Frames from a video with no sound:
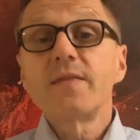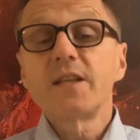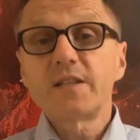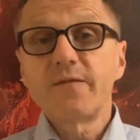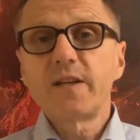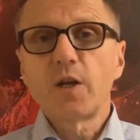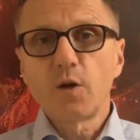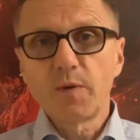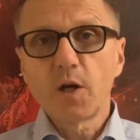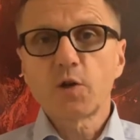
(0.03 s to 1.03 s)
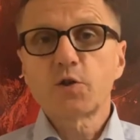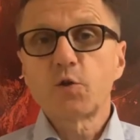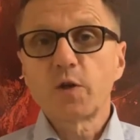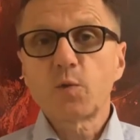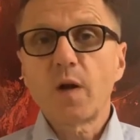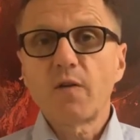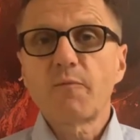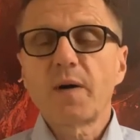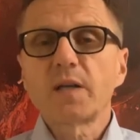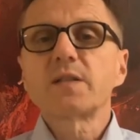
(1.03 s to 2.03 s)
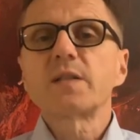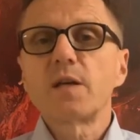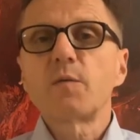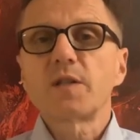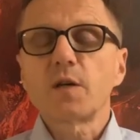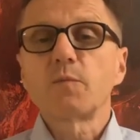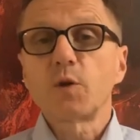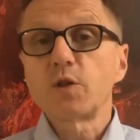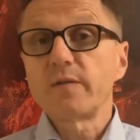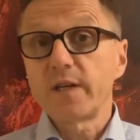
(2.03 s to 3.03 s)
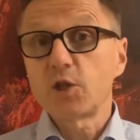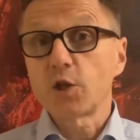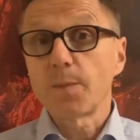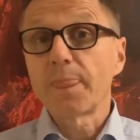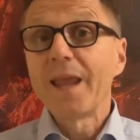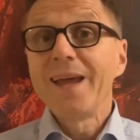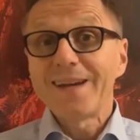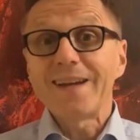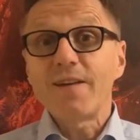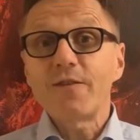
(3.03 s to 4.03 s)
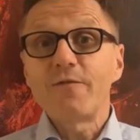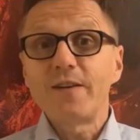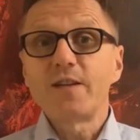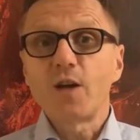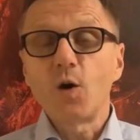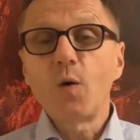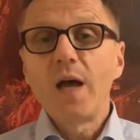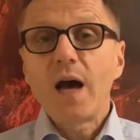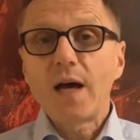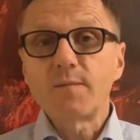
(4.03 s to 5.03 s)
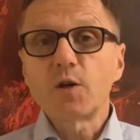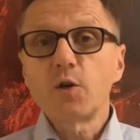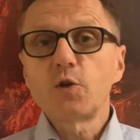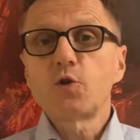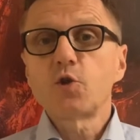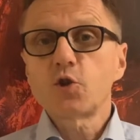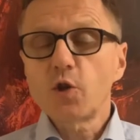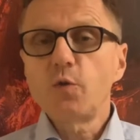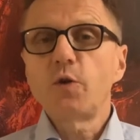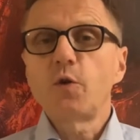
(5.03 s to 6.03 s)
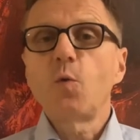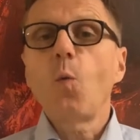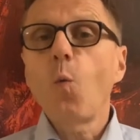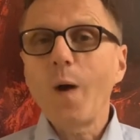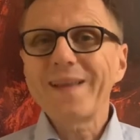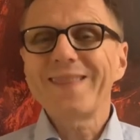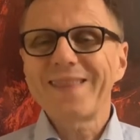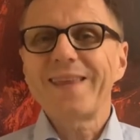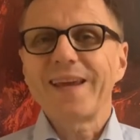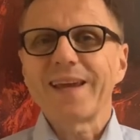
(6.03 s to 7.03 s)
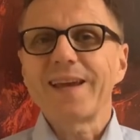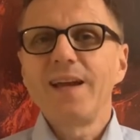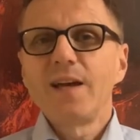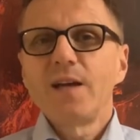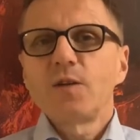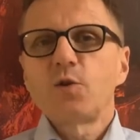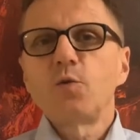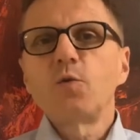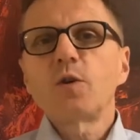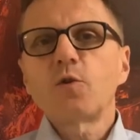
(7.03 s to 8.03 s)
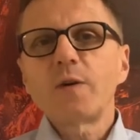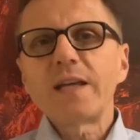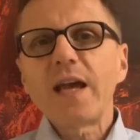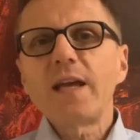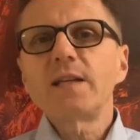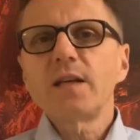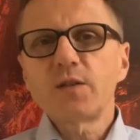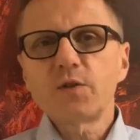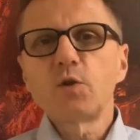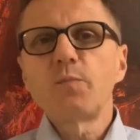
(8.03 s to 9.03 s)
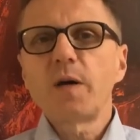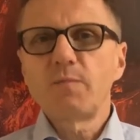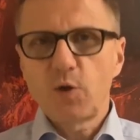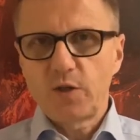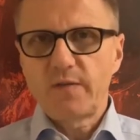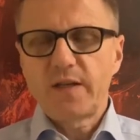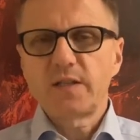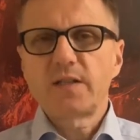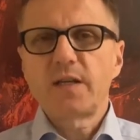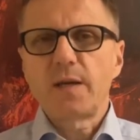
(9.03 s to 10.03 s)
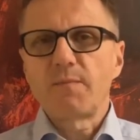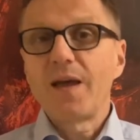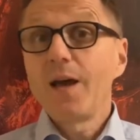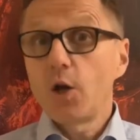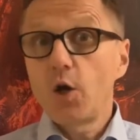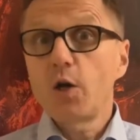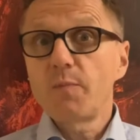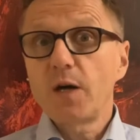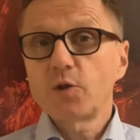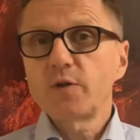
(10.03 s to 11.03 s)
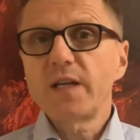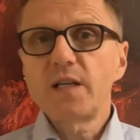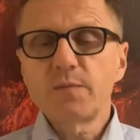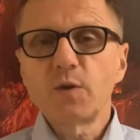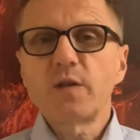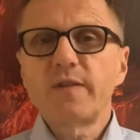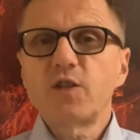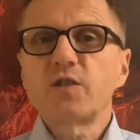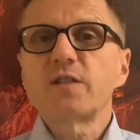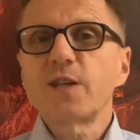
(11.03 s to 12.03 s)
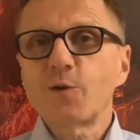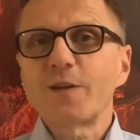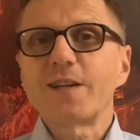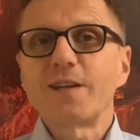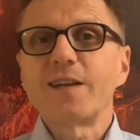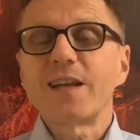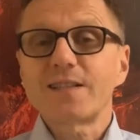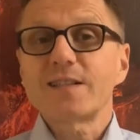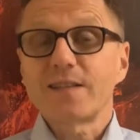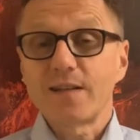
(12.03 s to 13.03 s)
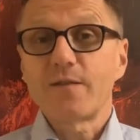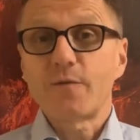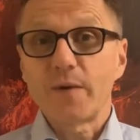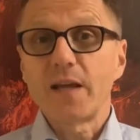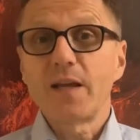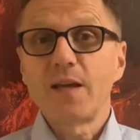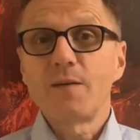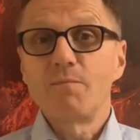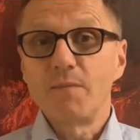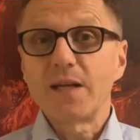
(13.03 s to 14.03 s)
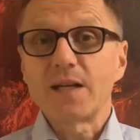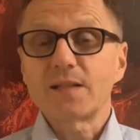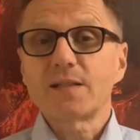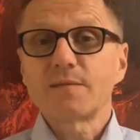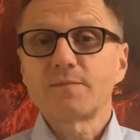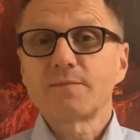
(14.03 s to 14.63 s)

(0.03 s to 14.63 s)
This video belongs to a 12-part series on motivation. In every video, I'm going to show you one thing to create a super motivated team. Learn about today's motivation secret in less than 3 minutes.